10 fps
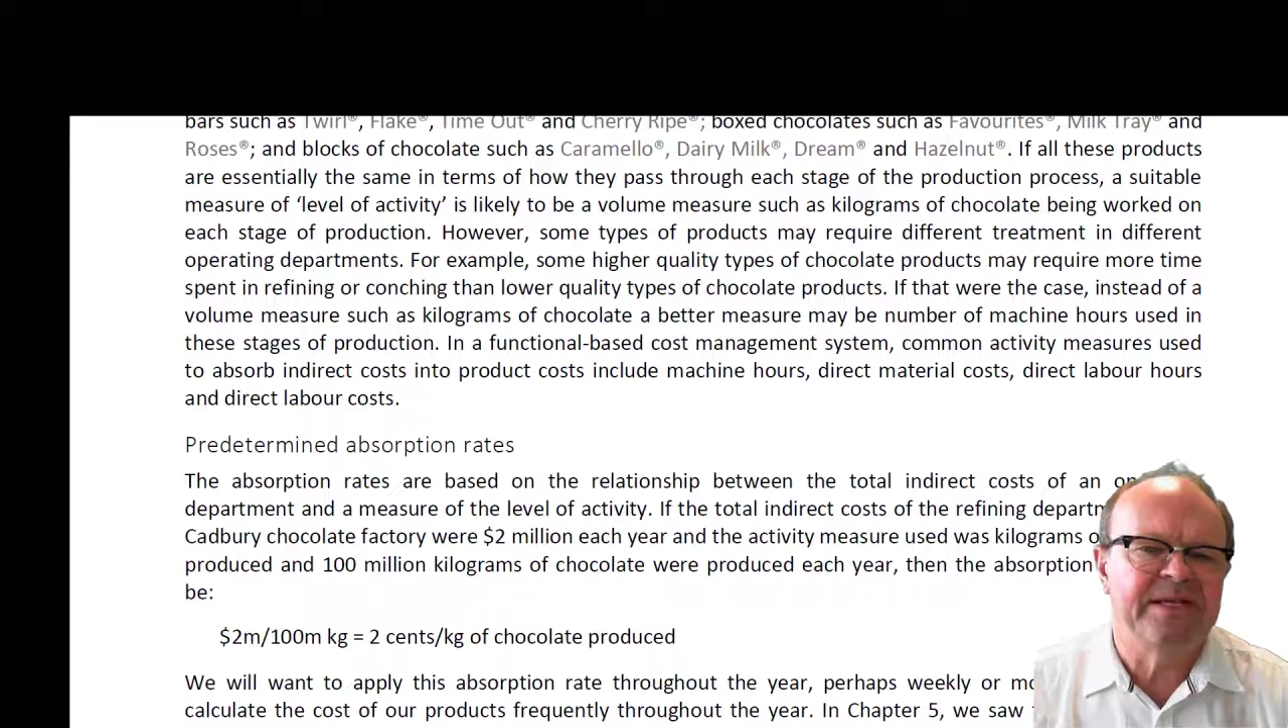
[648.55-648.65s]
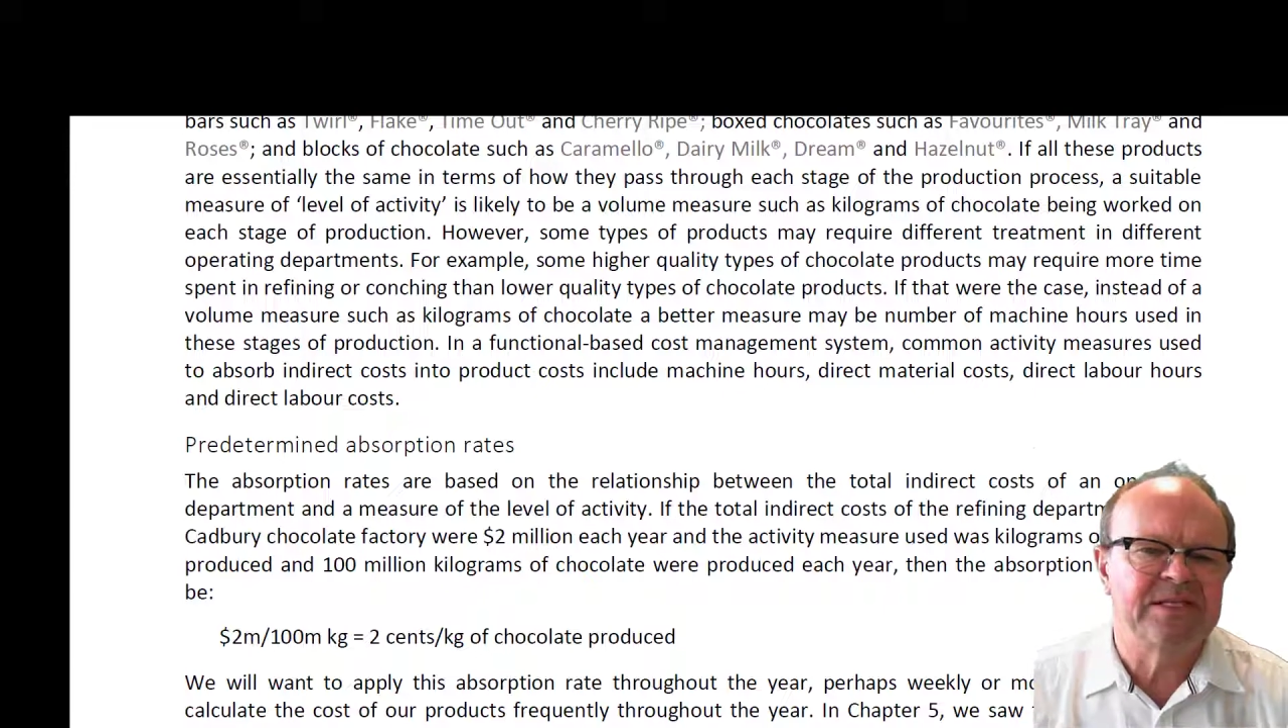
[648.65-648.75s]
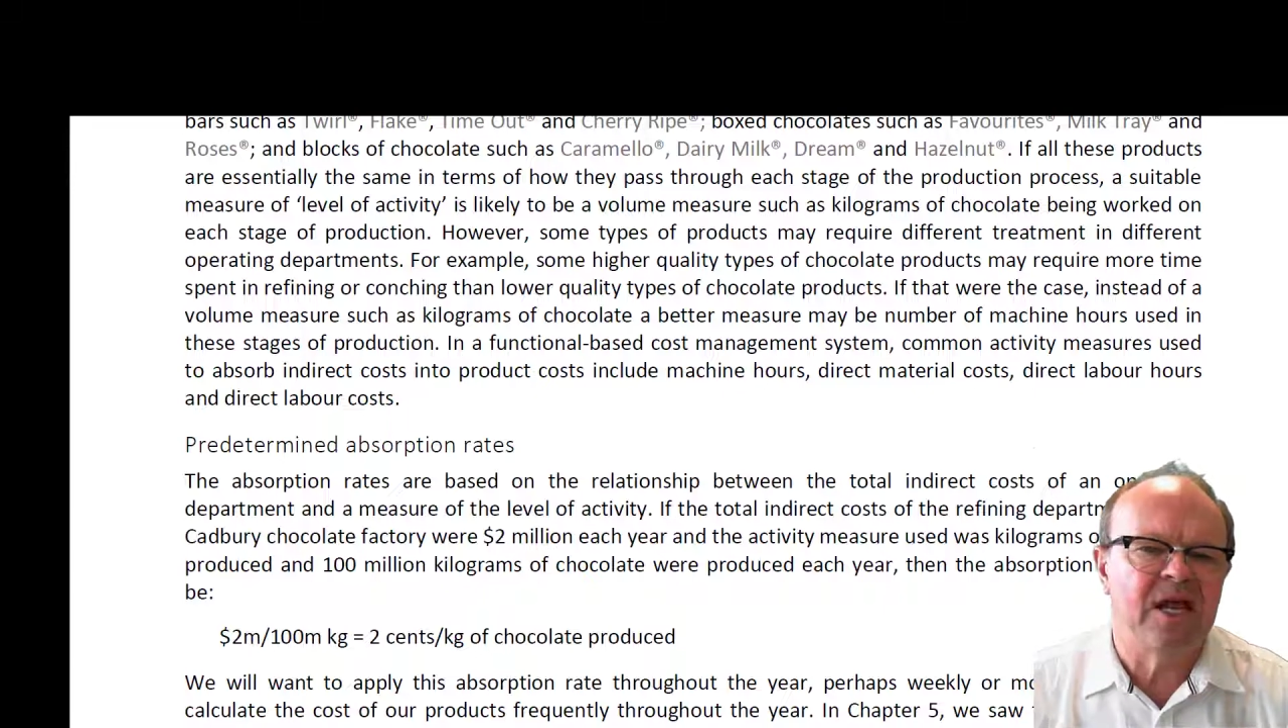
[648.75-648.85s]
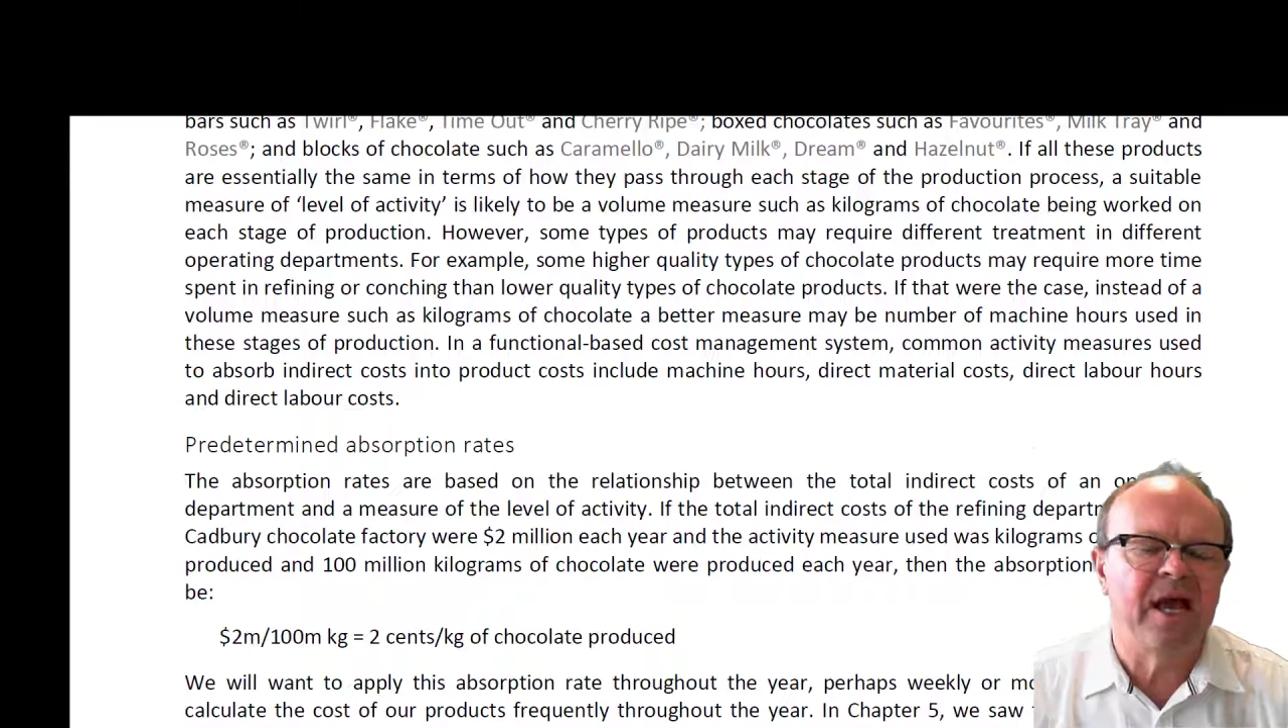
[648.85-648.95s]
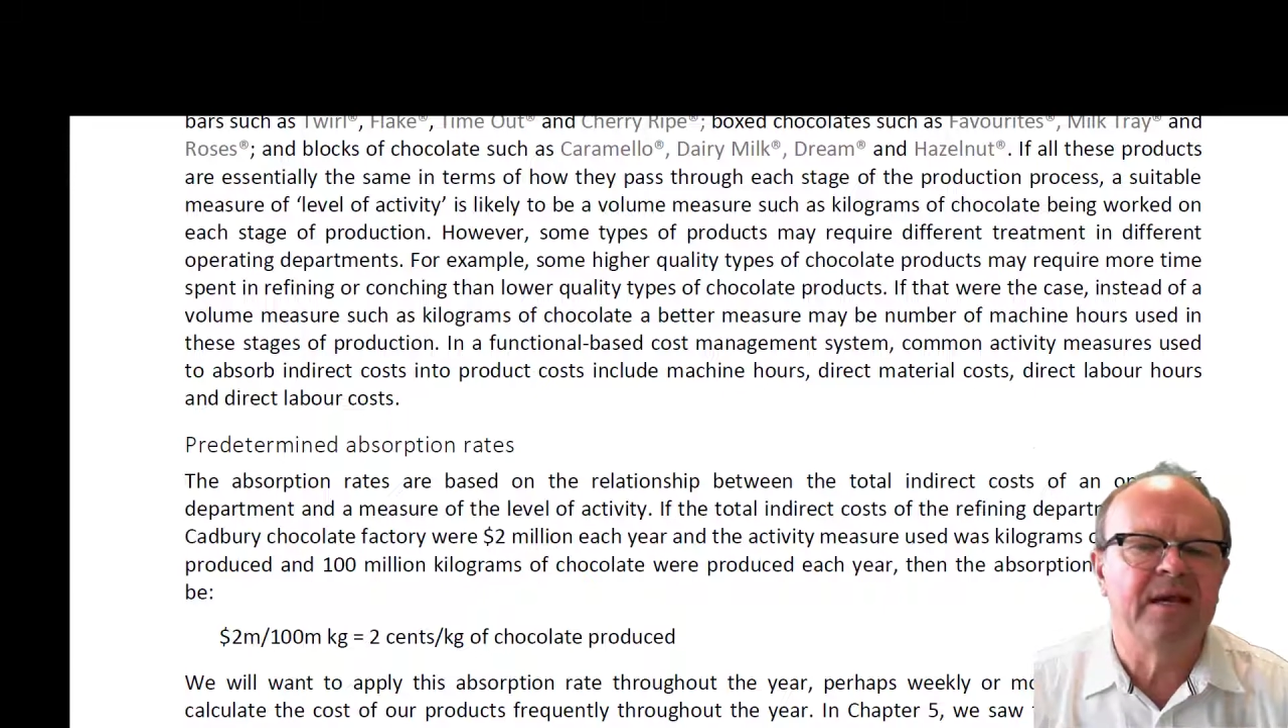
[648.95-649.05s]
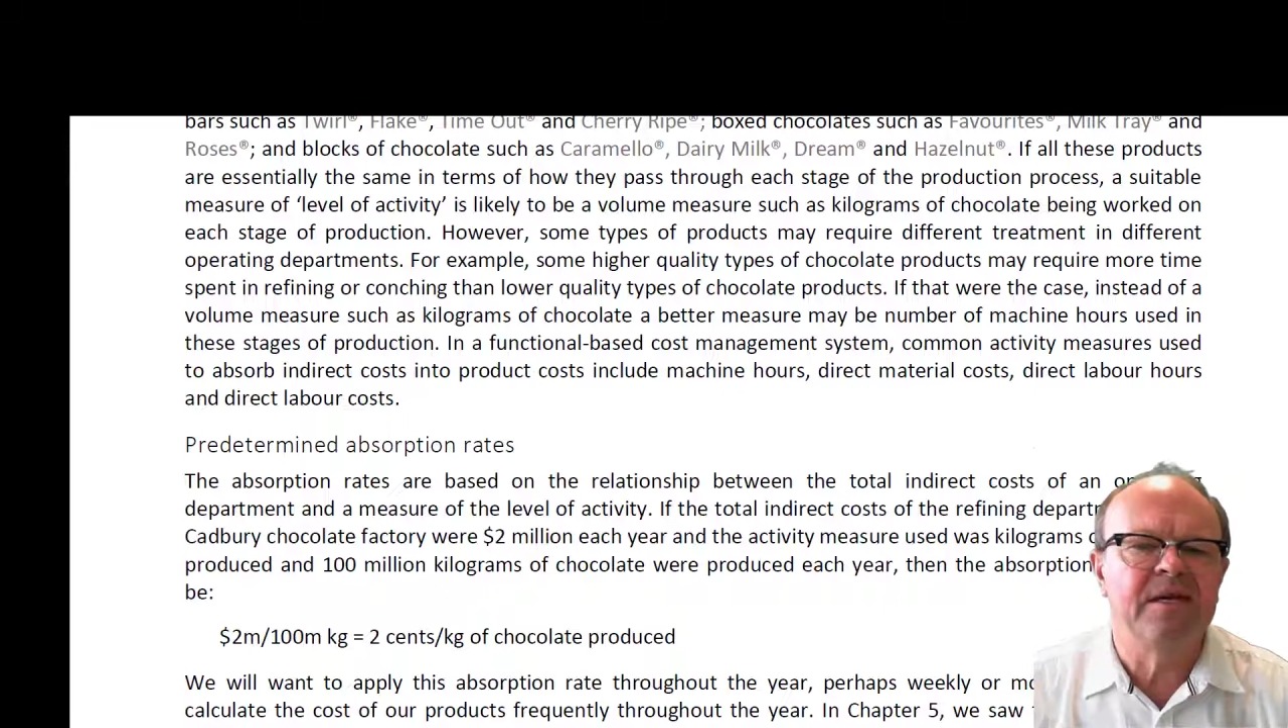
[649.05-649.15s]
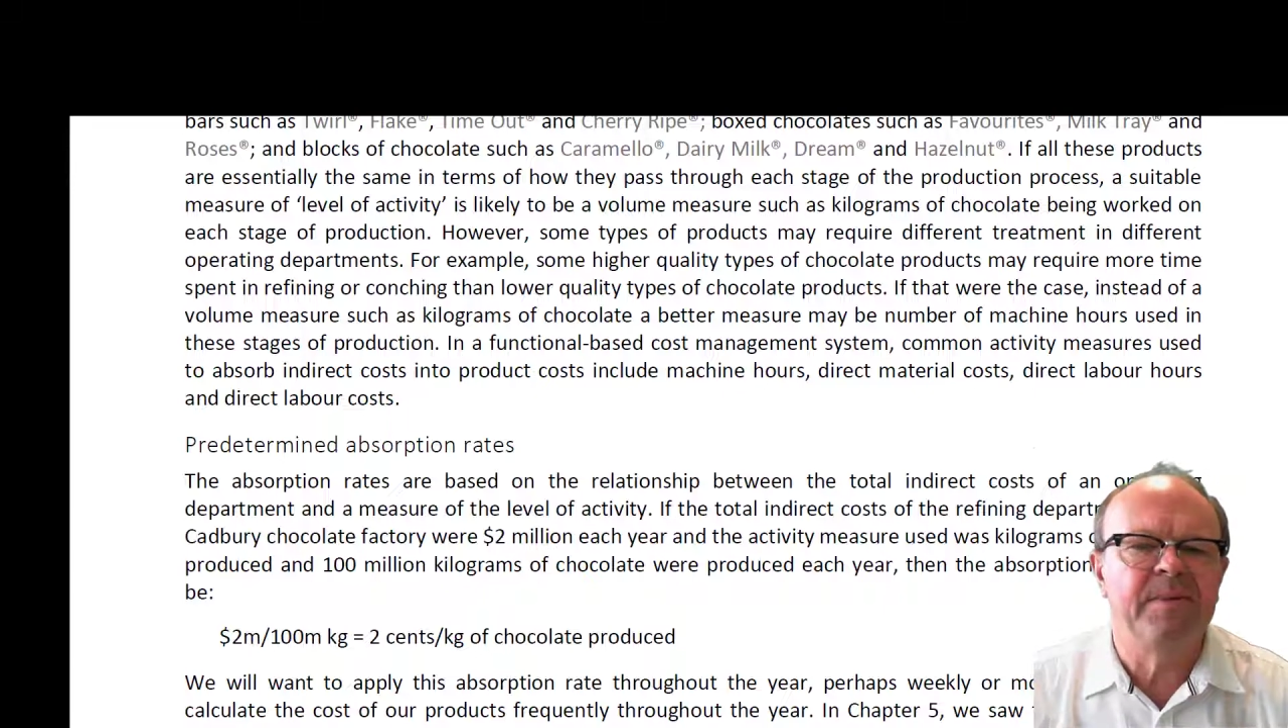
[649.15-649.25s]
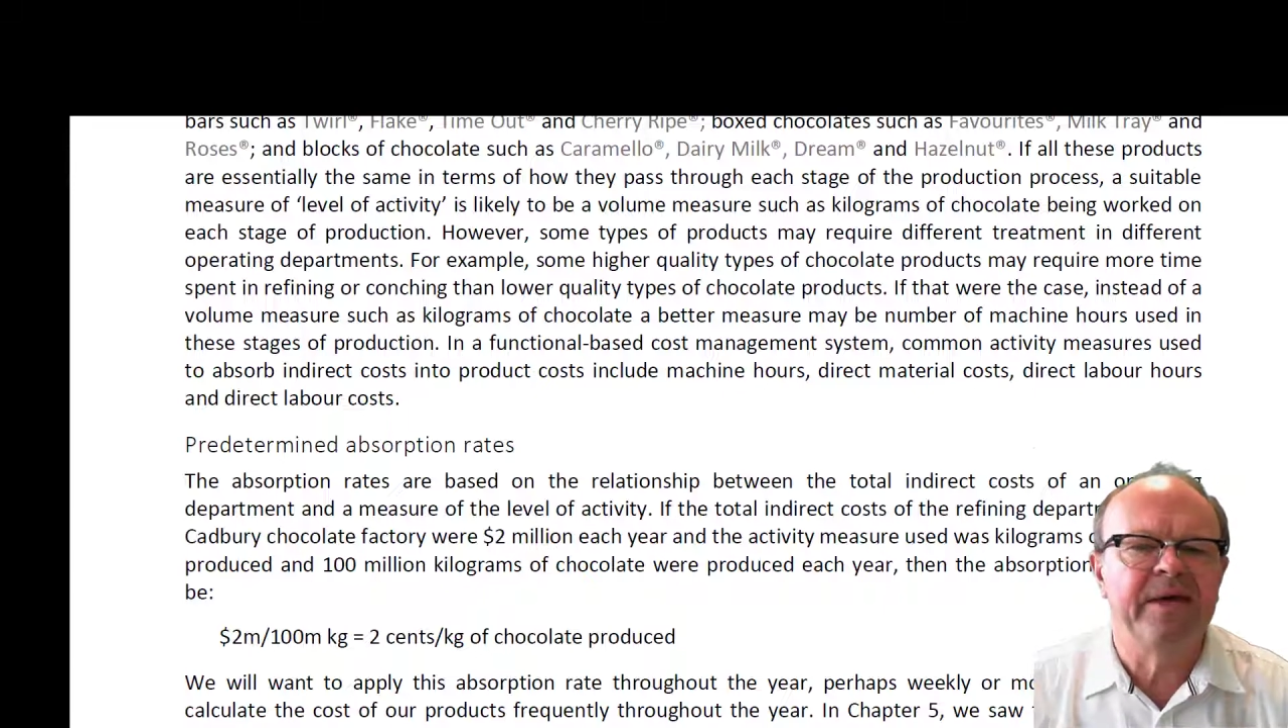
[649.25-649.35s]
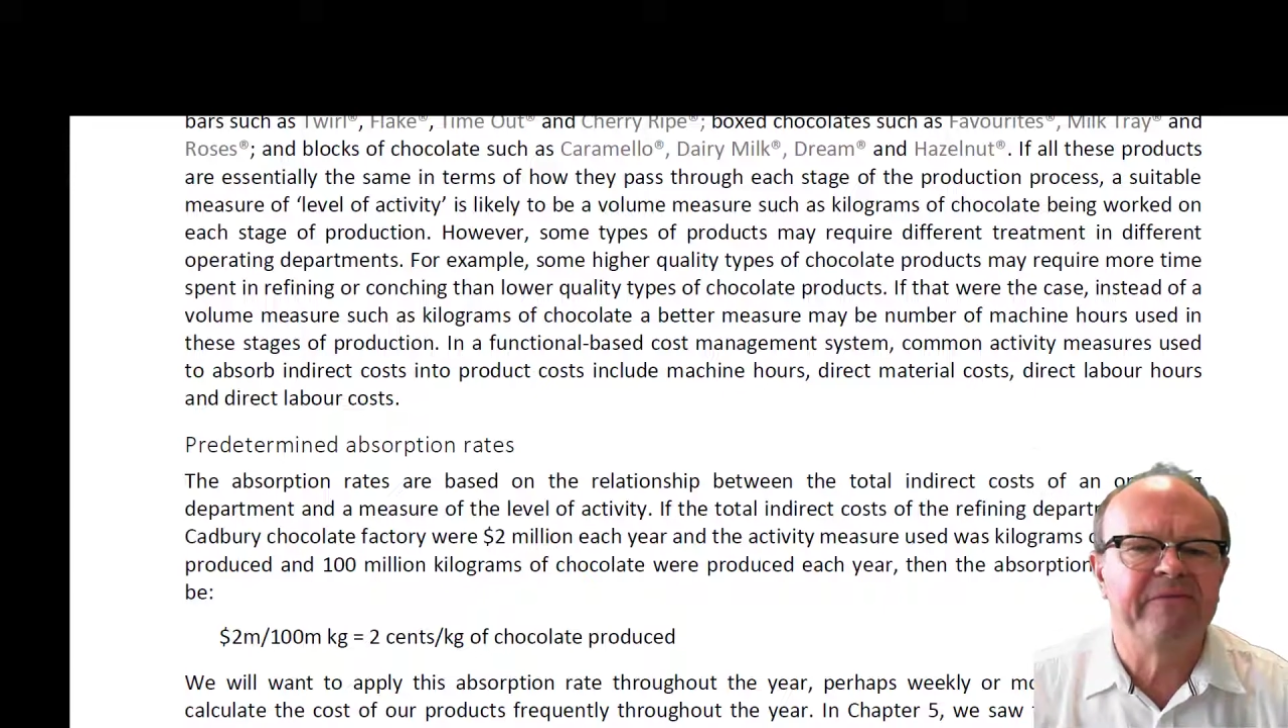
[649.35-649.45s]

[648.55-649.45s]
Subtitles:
is likely to be a